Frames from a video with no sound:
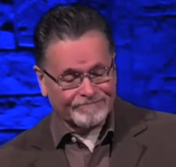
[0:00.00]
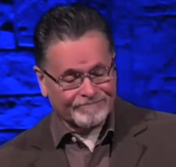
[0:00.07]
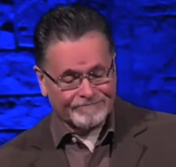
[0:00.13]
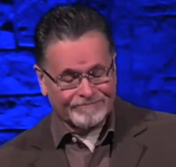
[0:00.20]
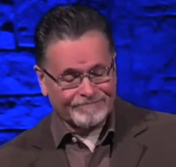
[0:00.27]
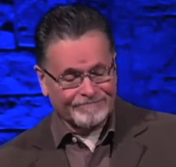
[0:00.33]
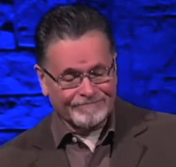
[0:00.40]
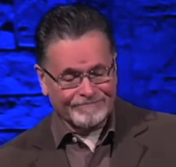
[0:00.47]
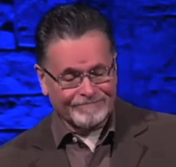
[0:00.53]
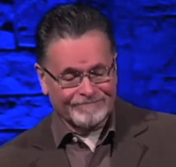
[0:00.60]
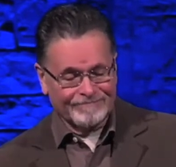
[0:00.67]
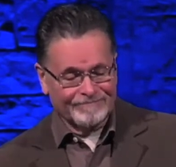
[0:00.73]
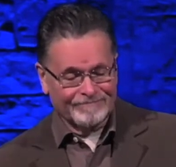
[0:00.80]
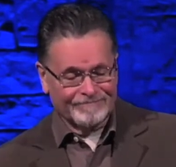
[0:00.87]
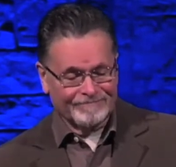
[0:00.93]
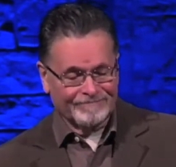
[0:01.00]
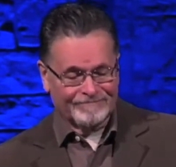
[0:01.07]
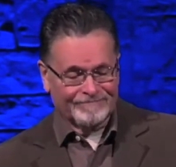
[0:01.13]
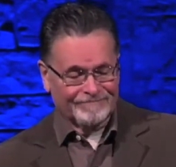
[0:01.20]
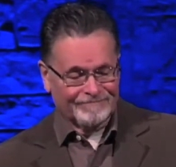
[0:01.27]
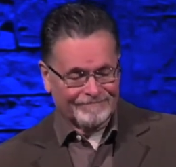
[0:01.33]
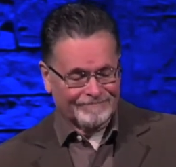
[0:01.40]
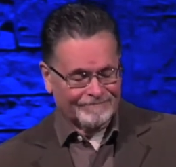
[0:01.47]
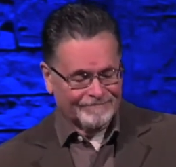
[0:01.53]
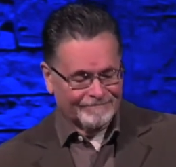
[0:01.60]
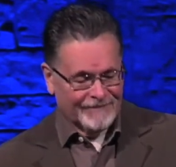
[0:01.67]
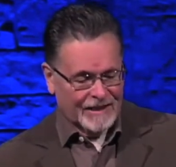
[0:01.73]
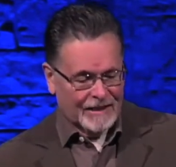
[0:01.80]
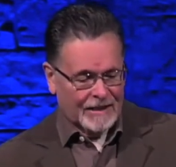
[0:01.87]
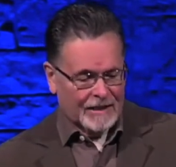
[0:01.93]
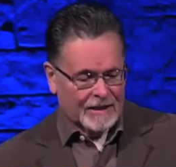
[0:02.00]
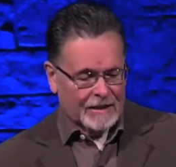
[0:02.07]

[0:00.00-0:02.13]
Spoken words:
(silence)